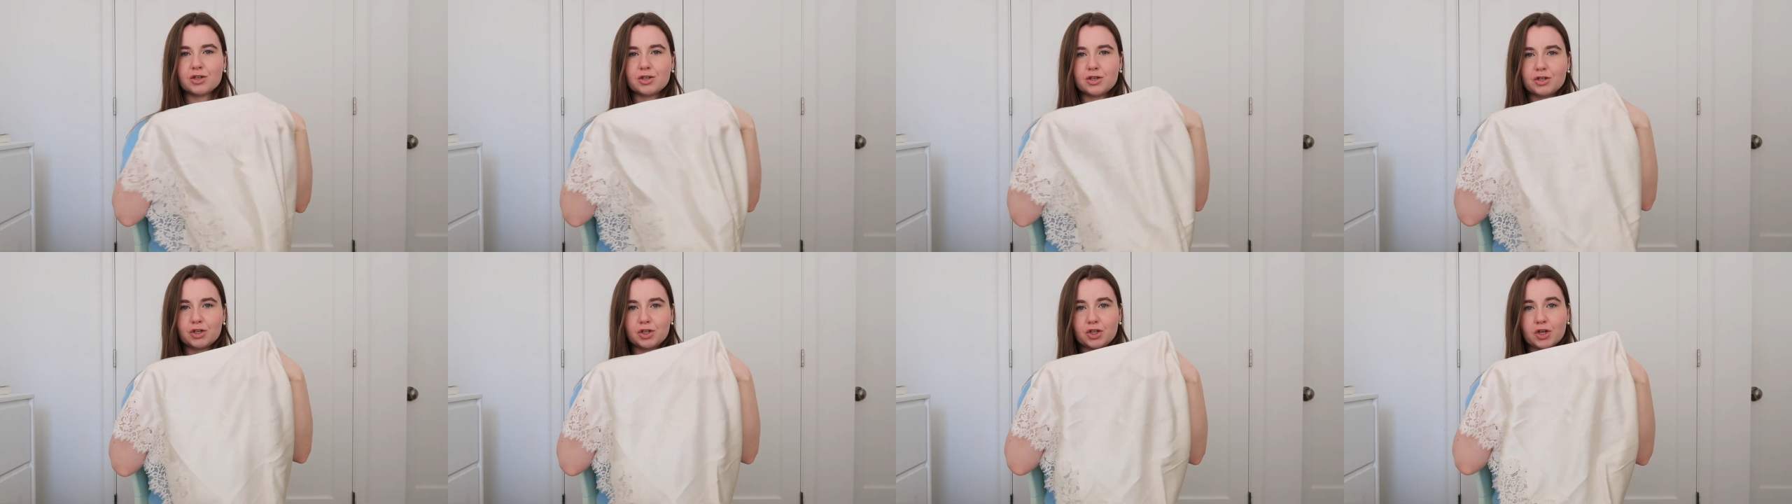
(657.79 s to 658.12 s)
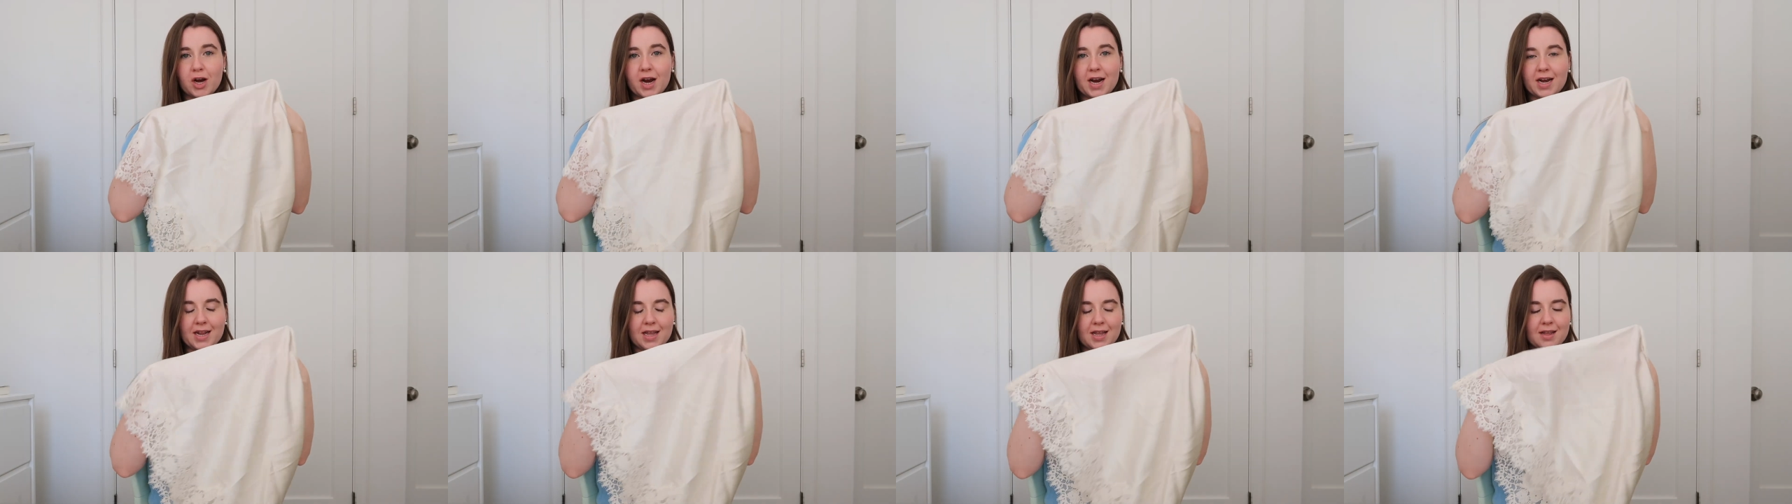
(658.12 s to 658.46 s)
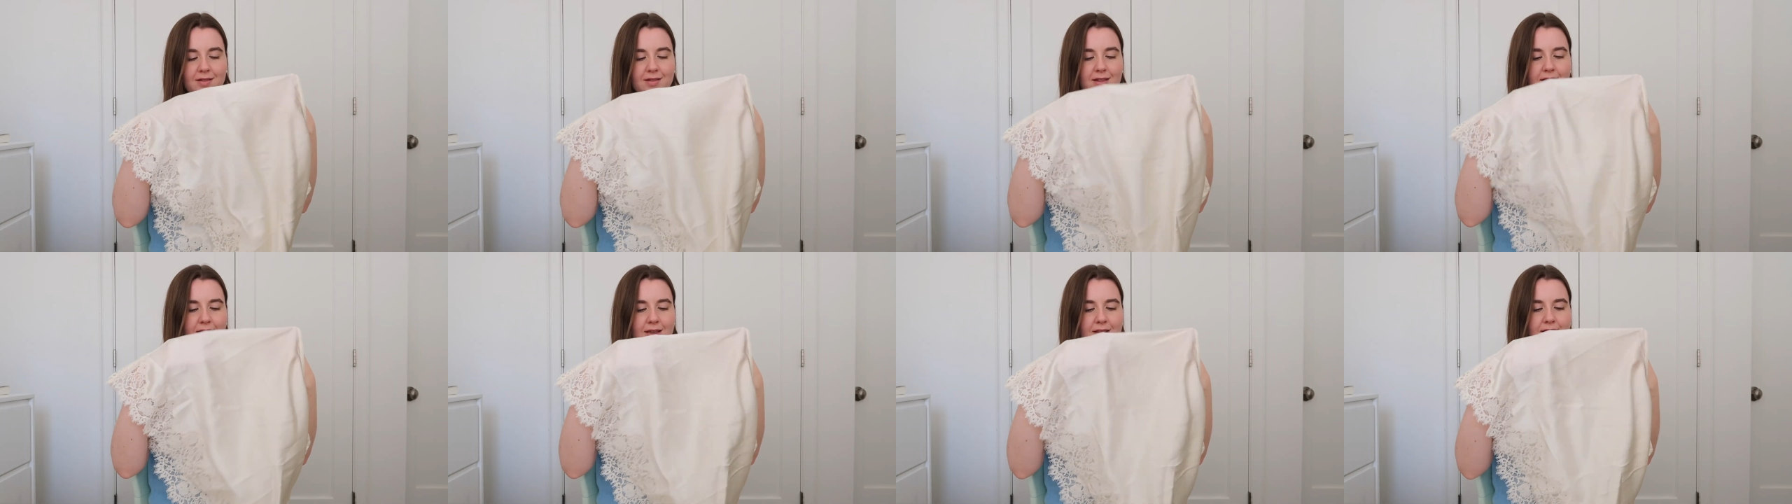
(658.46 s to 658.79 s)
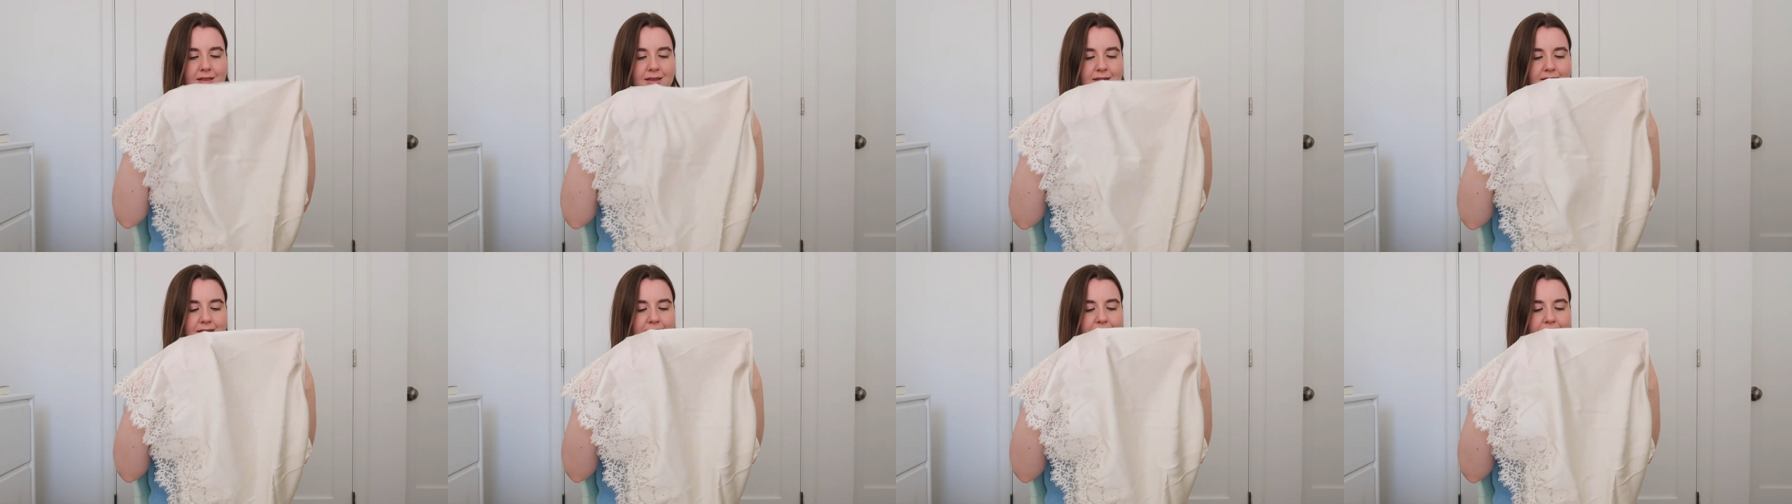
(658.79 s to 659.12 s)
shiny like
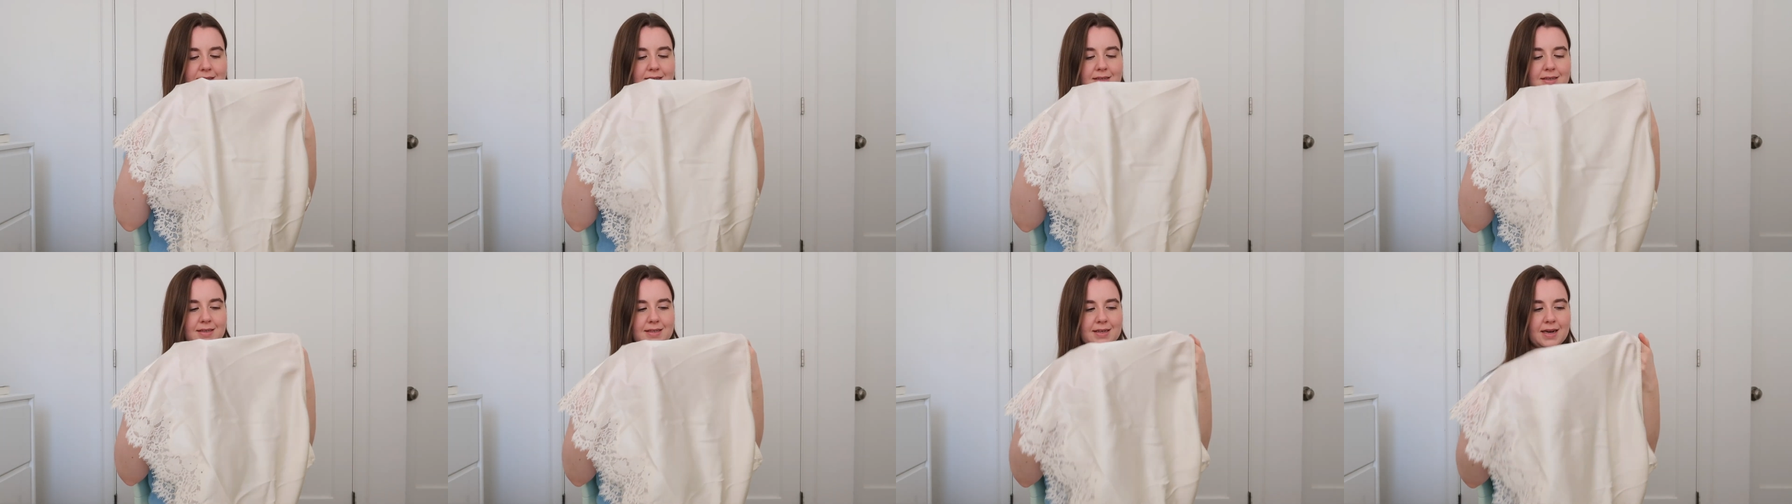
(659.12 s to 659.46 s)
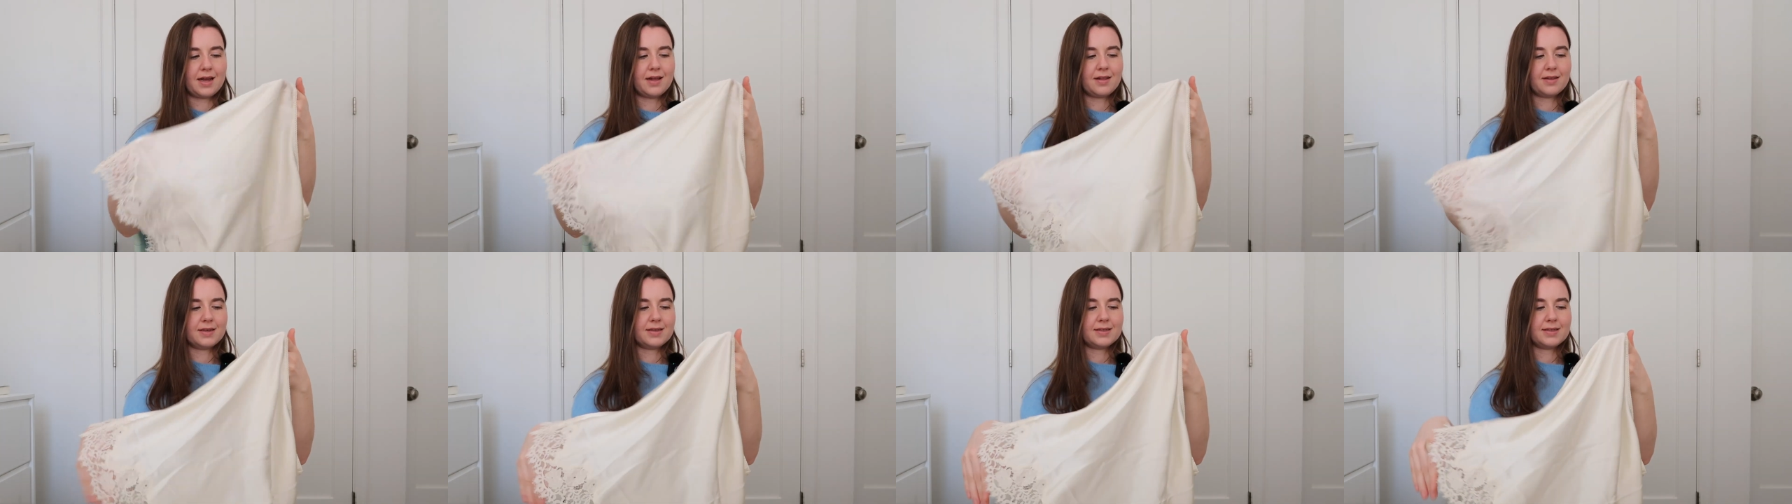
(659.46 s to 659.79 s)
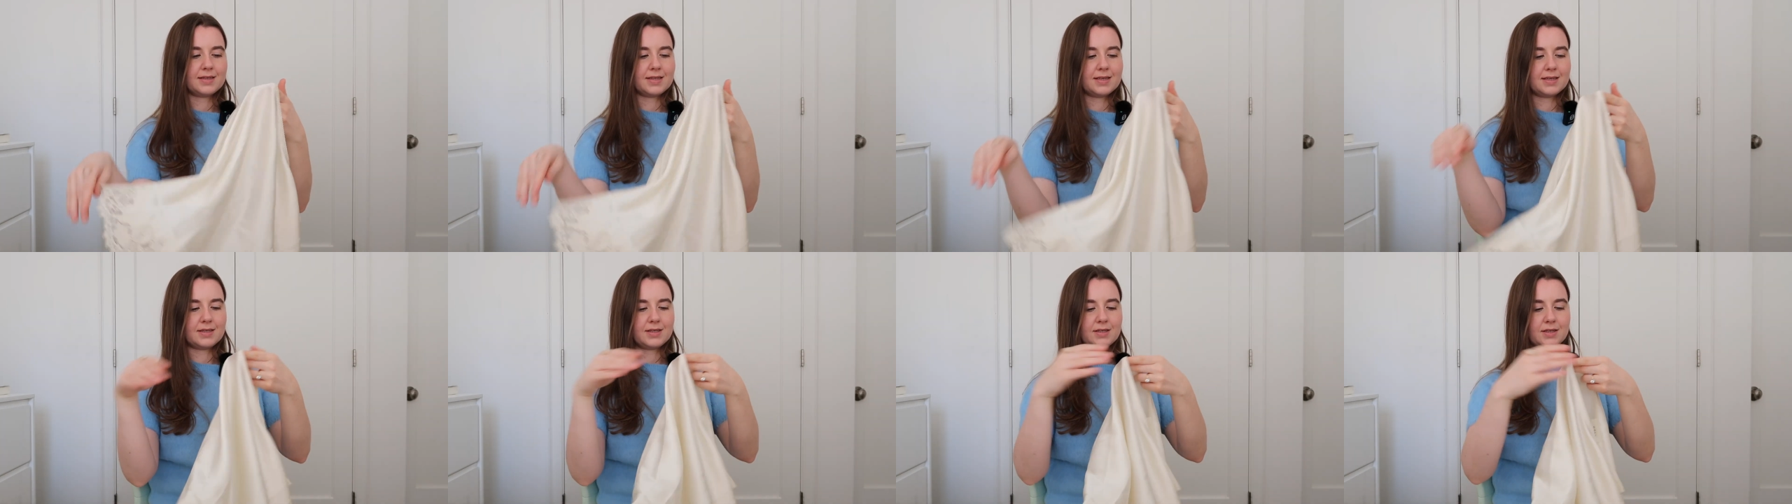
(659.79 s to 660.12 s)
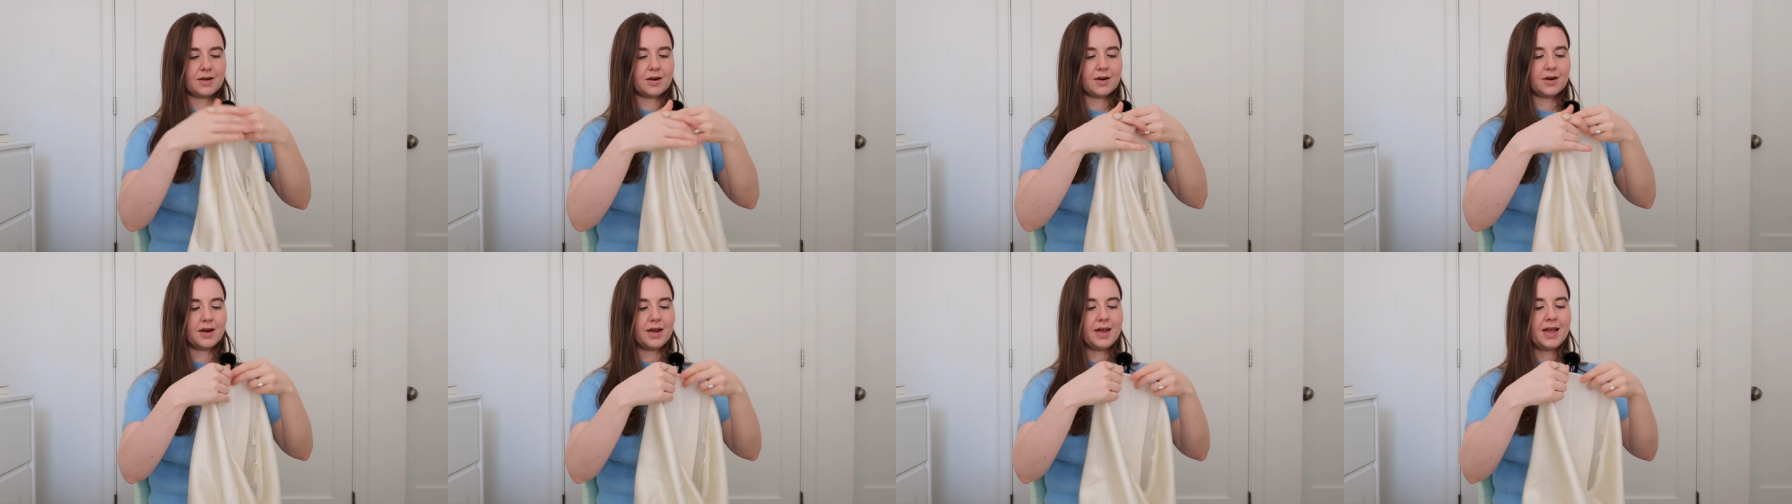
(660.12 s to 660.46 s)
this style is this
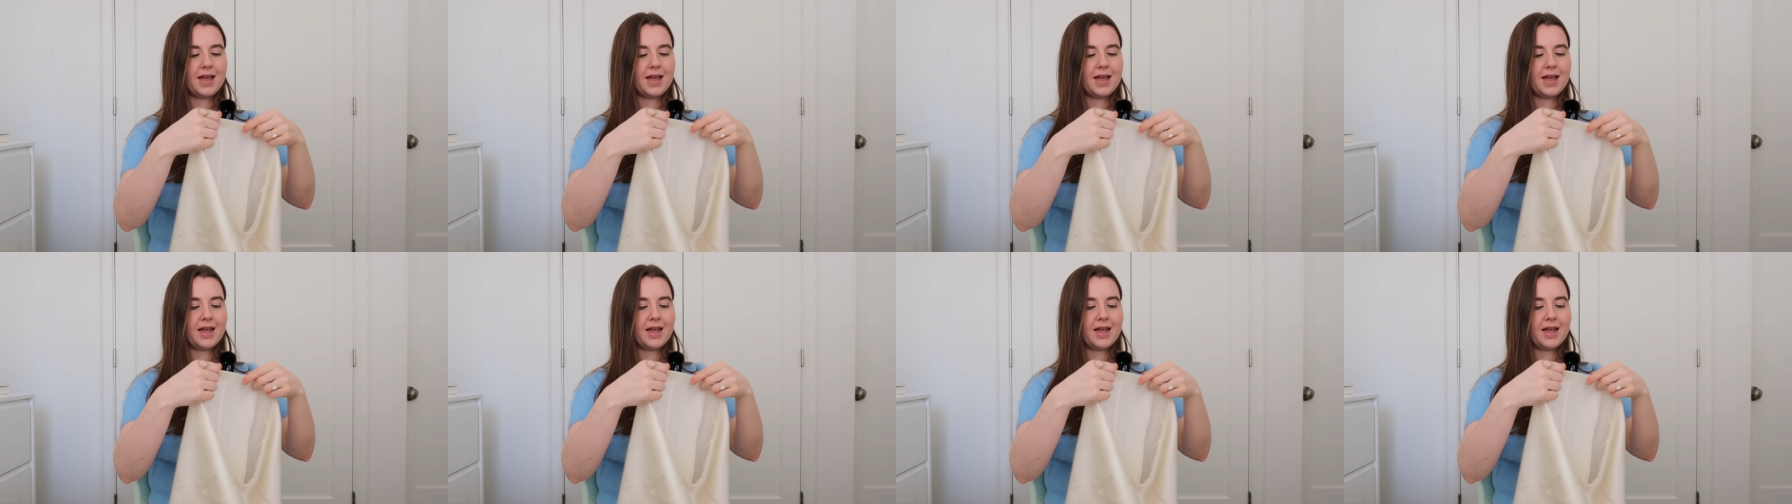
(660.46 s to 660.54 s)
year,